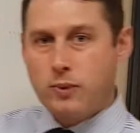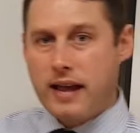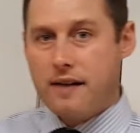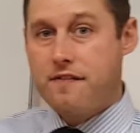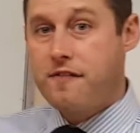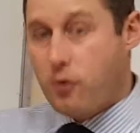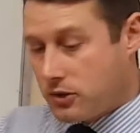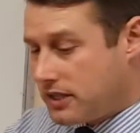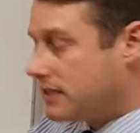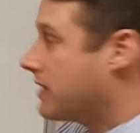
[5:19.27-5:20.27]
we have
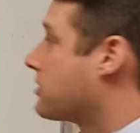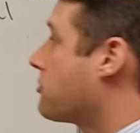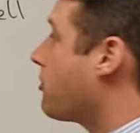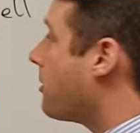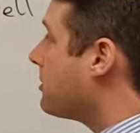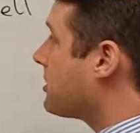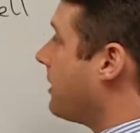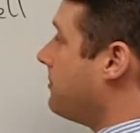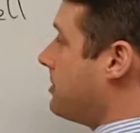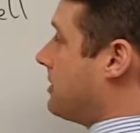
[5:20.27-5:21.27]
46
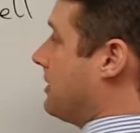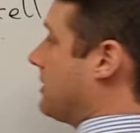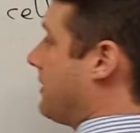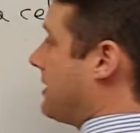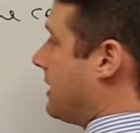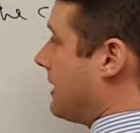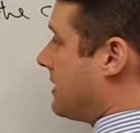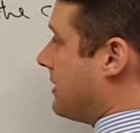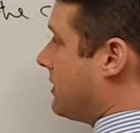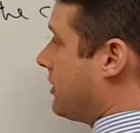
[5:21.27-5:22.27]
chromosomes. So this
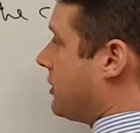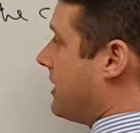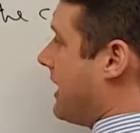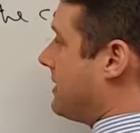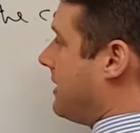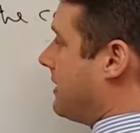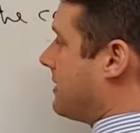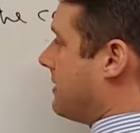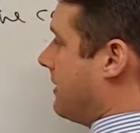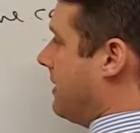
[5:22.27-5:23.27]
links into
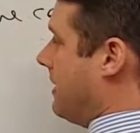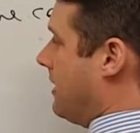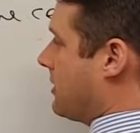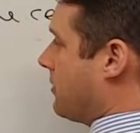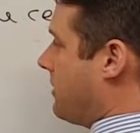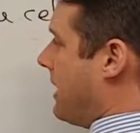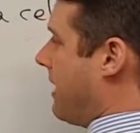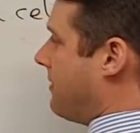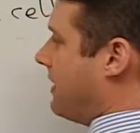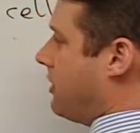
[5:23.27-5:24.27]
genetics. So we
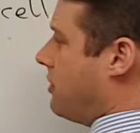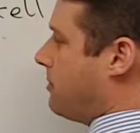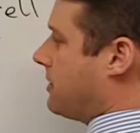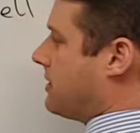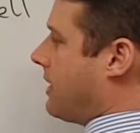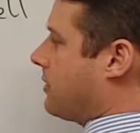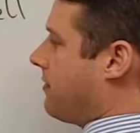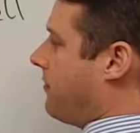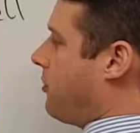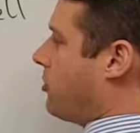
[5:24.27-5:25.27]
have in human cells
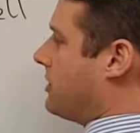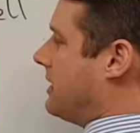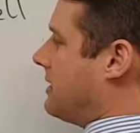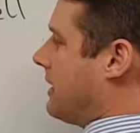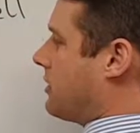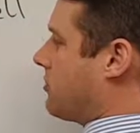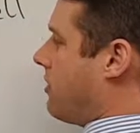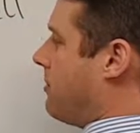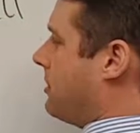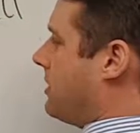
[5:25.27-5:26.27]
46
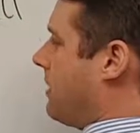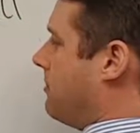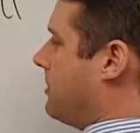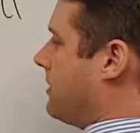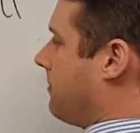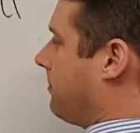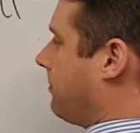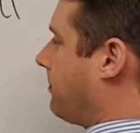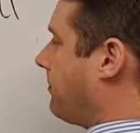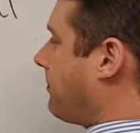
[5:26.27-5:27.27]
chromosomes.
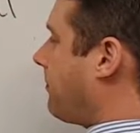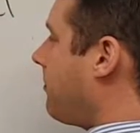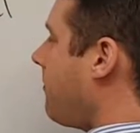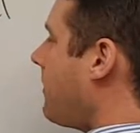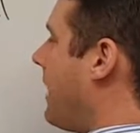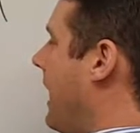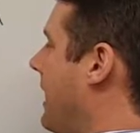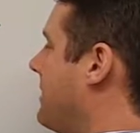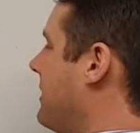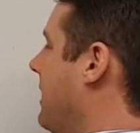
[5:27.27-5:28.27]

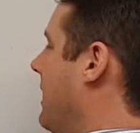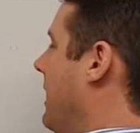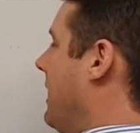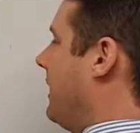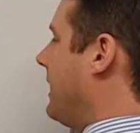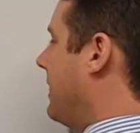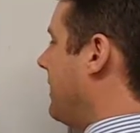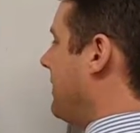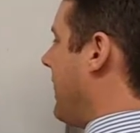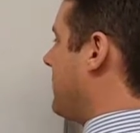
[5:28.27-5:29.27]
And
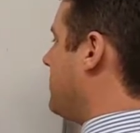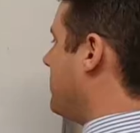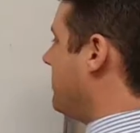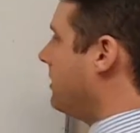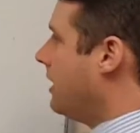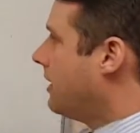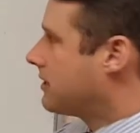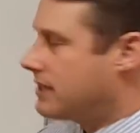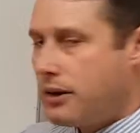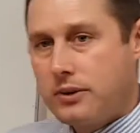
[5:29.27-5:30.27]
linking that to
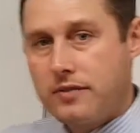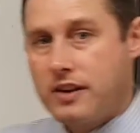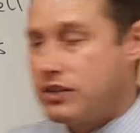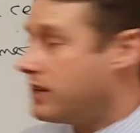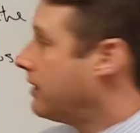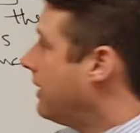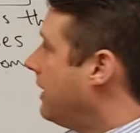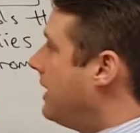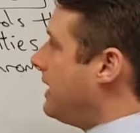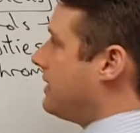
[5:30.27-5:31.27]
cell division,
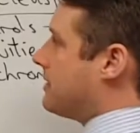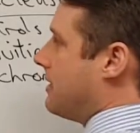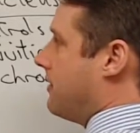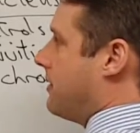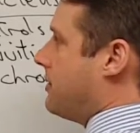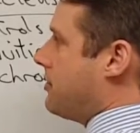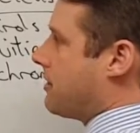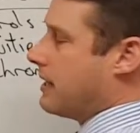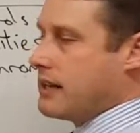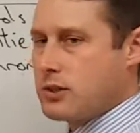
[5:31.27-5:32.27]
it's in the
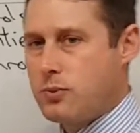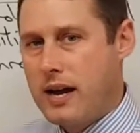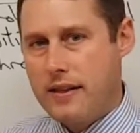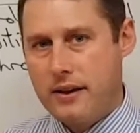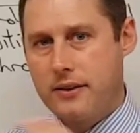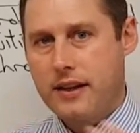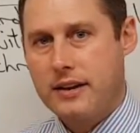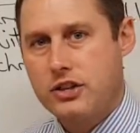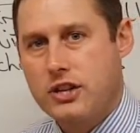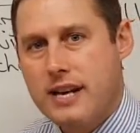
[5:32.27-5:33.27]
nucleus where
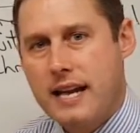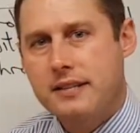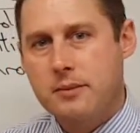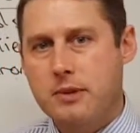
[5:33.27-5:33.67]
that genetic